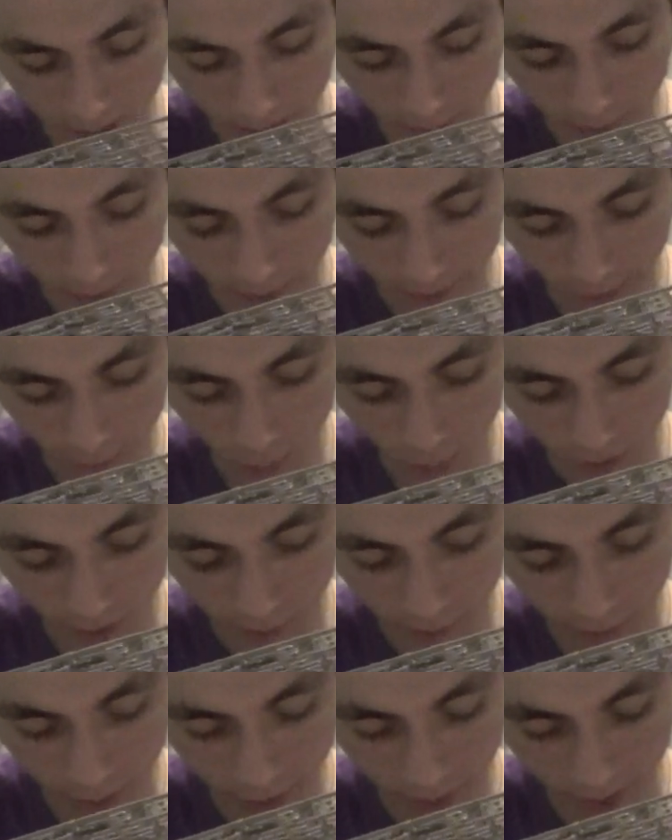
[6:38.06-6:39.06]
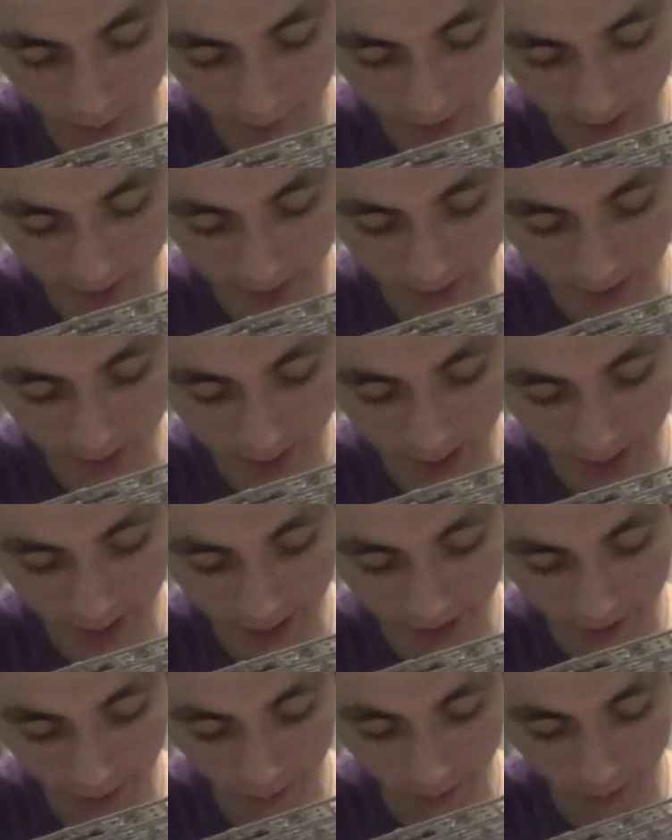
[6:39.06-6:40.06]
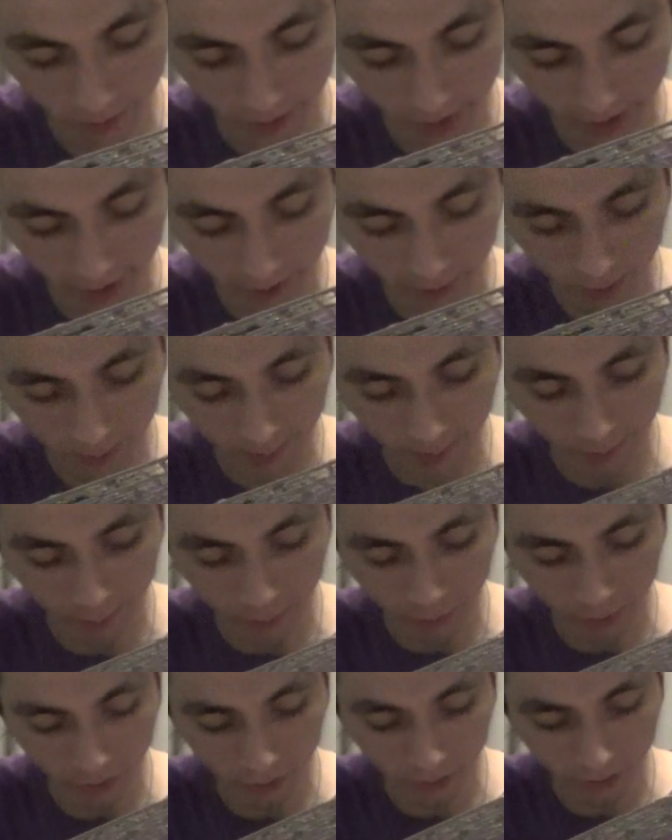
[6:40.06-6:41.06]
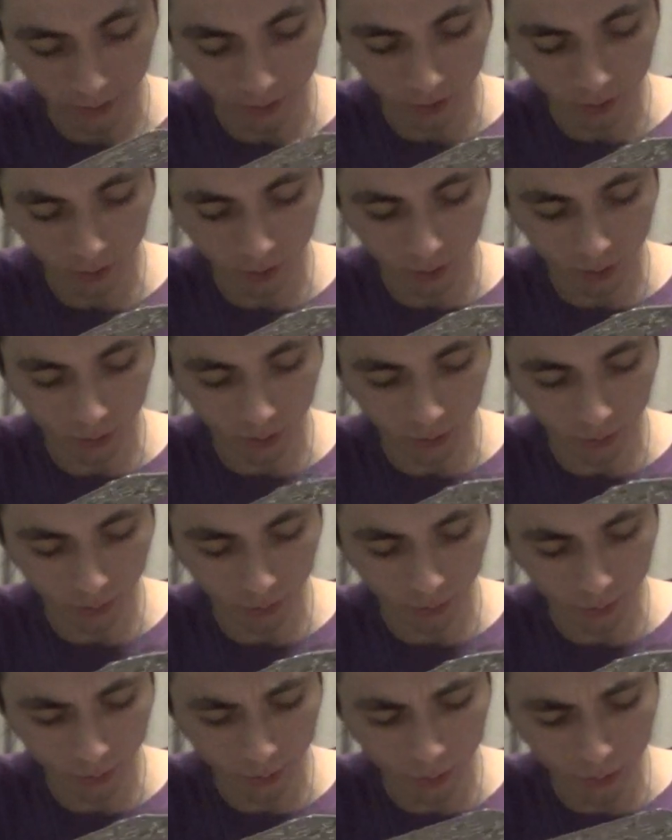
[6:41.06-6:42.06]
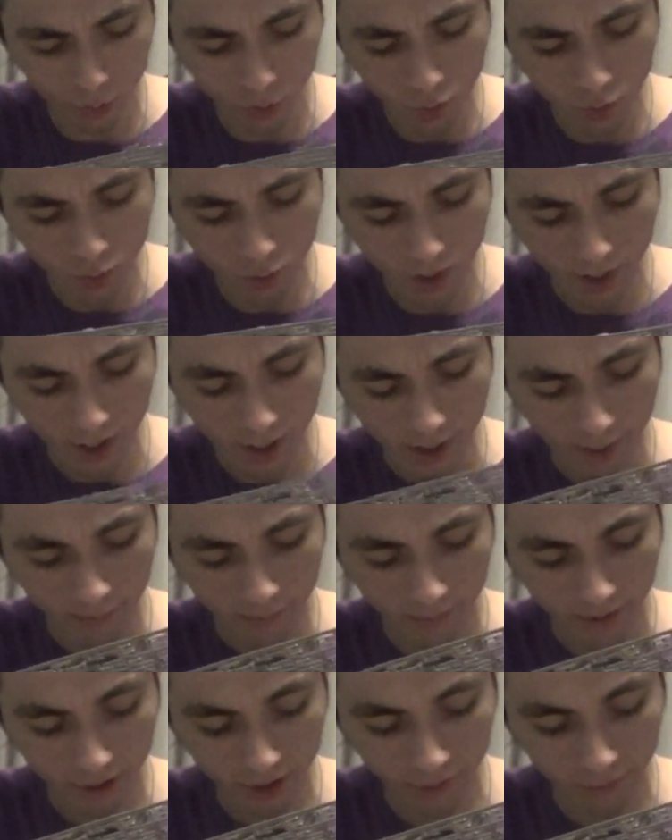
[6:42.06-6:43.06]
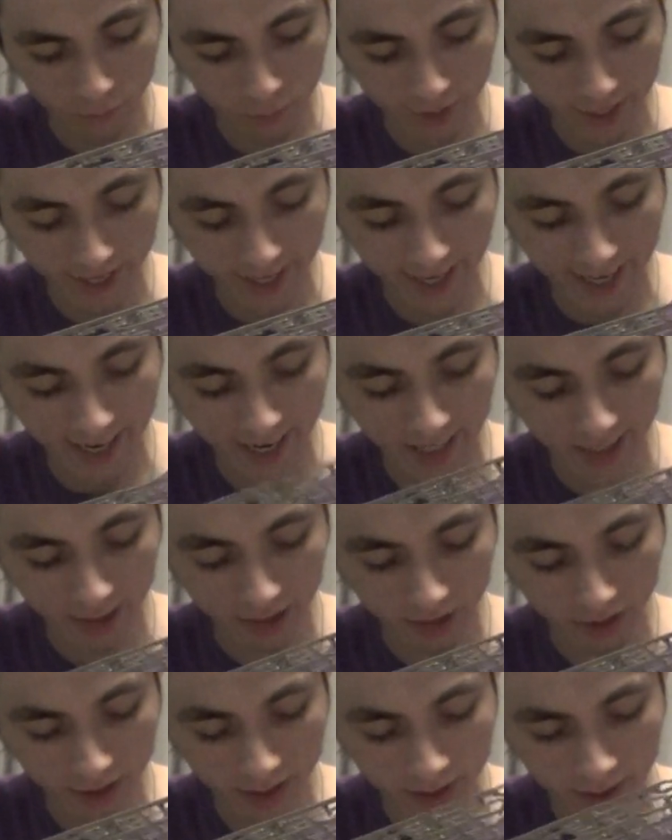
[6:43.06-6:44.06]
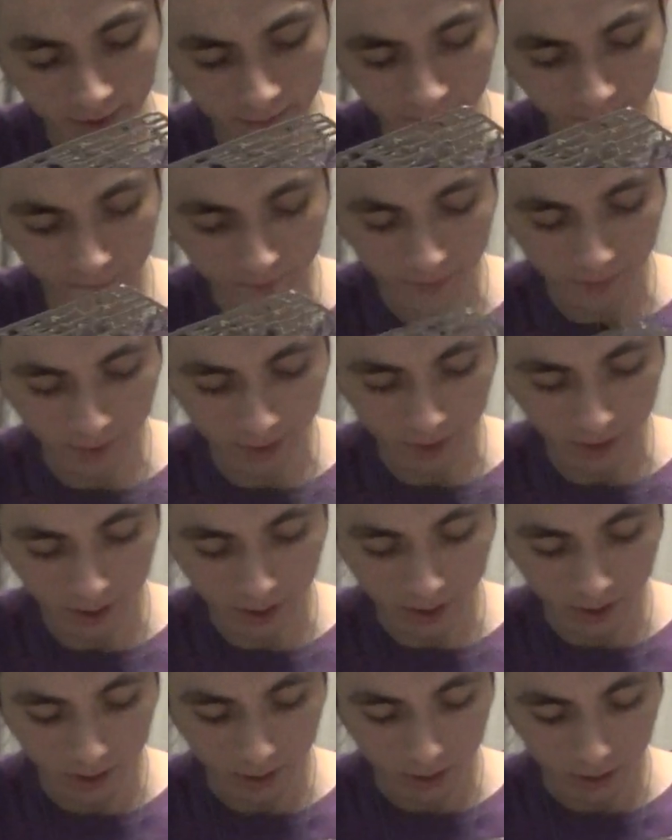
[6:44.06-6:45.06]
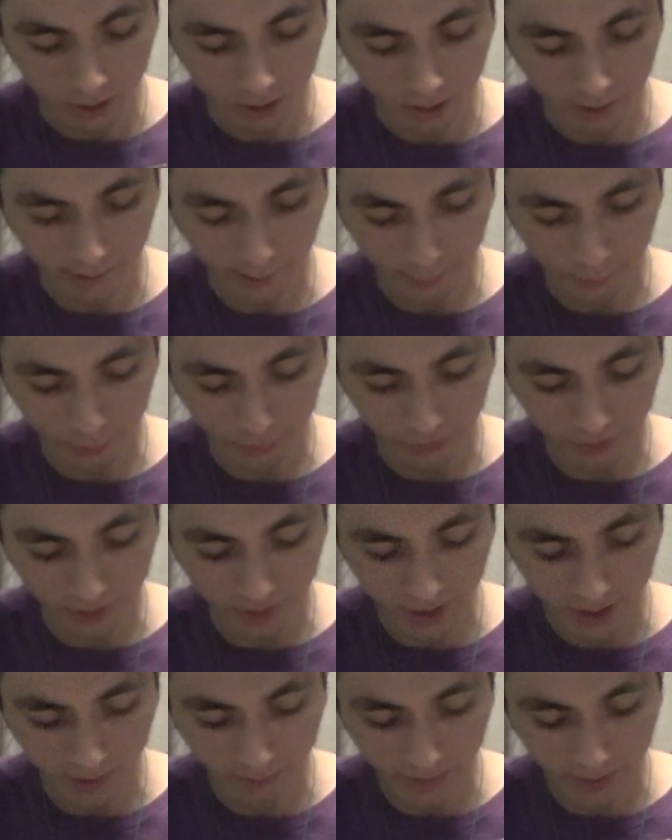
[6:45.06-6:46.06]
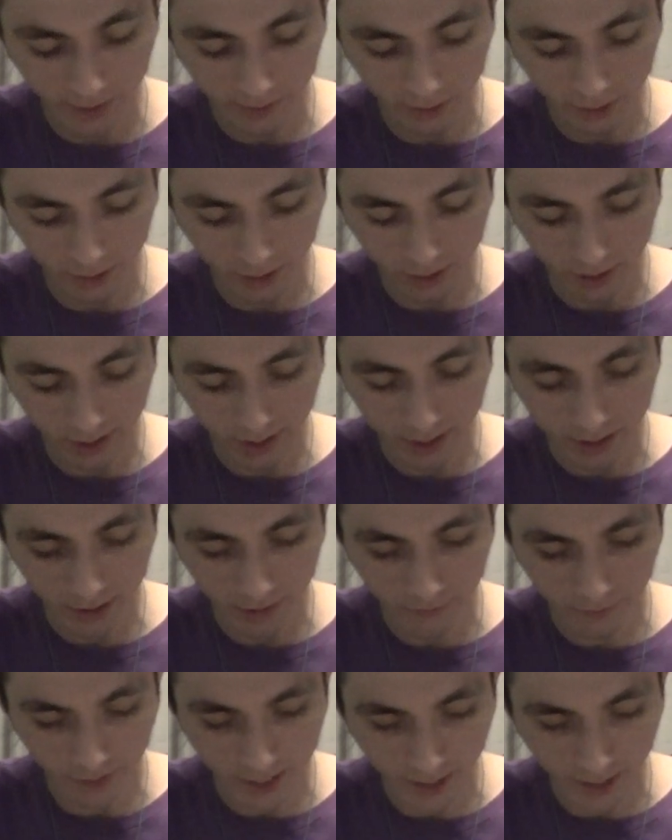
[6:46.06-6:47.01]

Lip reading: But if it was Pokemon, then I don't really remember too much of what I actually remember seeing, because there are a lot of